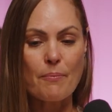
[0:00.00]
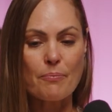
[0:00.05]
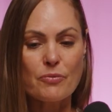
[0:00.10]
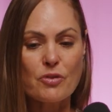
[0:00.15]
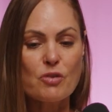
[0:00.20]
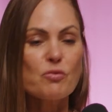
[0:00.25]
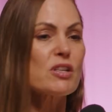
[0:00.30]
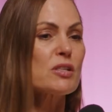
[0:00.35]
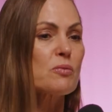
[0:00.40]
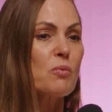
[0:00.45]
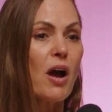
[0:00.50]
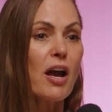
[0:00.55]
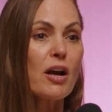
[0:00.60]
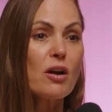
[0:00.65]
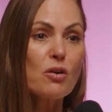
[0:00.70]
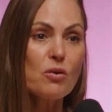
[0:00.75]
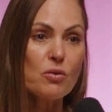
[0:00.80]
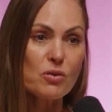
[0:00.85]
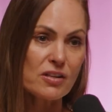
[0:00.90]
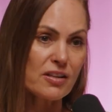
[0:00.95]
The reason why I
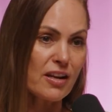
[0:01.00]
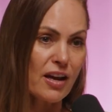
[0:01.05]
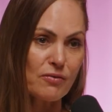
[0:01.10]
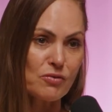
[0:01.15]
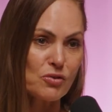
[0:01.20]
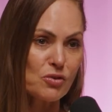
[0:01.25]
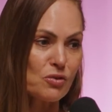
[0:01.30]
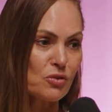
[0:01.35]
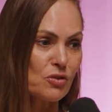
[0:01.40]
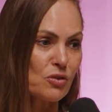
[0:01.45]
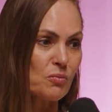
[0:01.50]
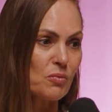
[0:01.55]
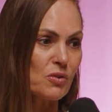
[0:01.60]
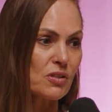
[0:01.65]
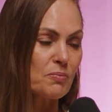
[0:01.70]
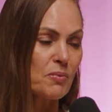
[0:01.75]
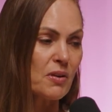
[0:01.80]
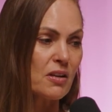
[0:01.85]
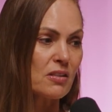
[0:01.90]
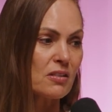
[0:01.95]
couldn't have children was
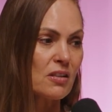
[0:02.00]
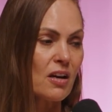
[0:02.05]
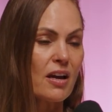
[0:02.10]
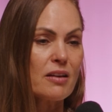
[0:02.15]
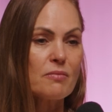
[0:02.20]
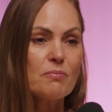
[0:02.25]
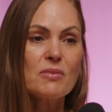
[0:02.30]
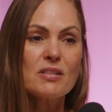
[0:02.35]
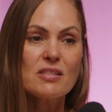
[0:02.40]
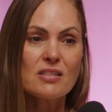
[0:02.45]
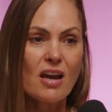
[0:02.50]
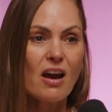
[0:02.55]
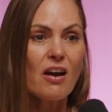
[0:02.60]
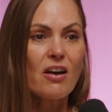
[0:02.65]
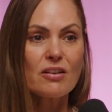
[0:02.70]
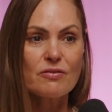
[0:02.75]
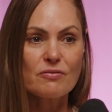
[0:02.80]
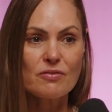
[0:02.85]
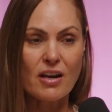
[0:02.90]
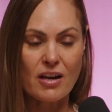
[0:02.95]
because I
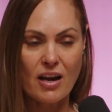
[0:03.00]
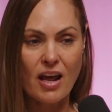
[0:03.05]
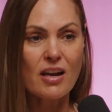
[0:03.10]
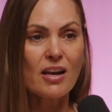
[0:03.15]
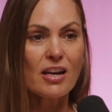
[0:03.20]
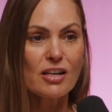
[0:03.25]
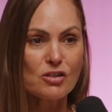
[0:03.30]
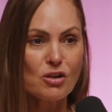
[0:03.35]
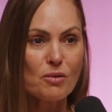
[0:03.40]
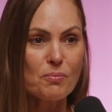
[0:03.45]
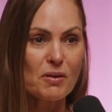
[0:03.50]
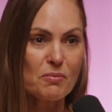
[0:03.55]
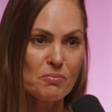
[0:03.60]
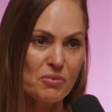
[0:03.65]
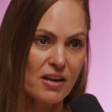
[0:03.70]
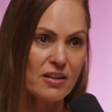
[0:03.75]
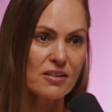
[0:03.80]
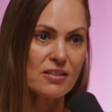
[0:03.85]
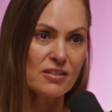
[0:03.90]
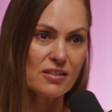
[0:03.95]
miscarried and had an ectopic
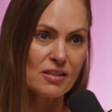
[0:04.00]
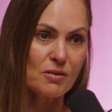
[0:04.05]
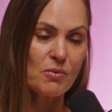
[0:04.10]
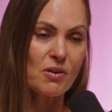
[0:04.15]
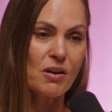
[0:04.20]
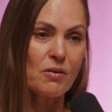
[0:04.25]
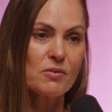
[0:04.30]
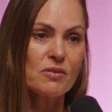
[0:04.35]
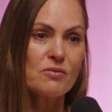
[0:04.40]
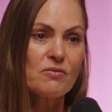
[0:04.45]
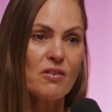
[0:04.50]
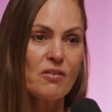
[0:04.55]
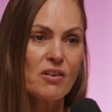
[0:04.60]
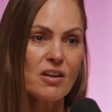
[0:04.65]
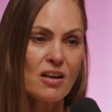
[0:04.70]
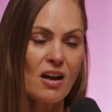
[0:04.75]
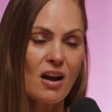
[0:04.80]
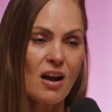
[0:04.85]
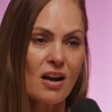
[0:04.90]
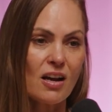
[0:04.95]
pregnancy when I was very
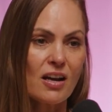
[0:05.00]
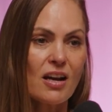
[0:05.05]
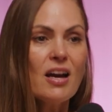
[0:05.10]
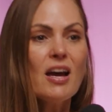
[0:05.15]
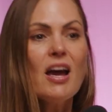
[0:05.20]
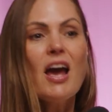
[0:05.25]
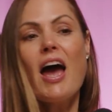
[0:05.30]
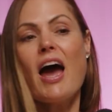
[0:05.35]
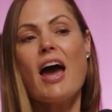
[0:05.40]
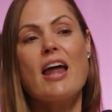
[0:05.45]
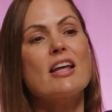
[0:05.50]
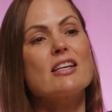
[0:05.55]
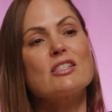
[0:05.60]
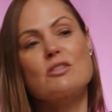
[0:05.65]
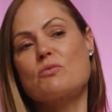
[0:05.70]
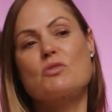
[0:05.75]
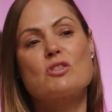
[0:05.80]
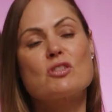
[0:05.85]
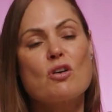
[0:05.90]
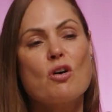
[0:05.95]
young. And as a
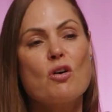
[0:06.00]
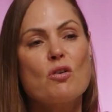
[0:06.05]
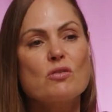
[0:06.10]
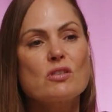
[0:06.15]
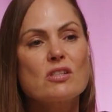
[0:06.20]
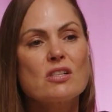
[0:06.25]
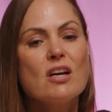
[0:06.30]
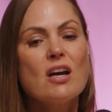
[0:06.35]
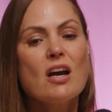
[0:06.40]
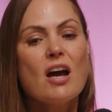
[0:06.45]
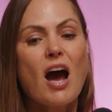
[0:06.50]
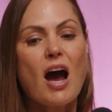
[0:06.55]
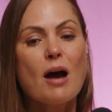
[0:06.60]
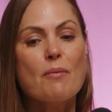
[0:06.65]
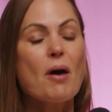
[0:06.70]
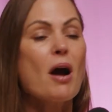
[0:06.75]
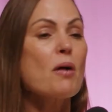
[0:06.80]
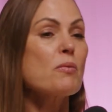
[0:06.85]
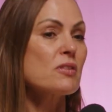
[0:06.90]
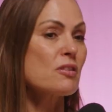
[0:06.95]
result,
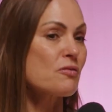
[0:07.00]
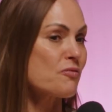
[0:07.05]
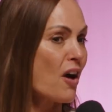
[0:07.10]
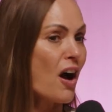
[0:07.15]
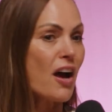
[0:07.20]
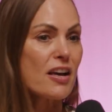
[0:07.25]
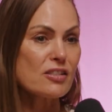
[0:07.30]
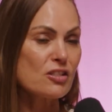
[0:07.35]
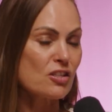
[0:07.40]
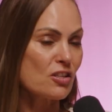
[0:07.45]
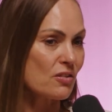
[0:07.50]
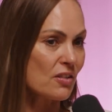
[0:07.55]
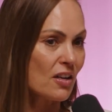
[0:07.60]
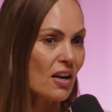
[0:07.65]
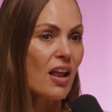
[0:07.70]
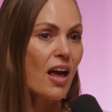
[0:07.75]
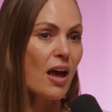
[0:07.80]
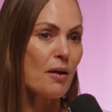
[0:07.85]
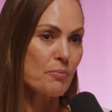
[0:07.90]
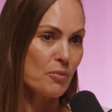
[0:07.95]
I was advised to clamp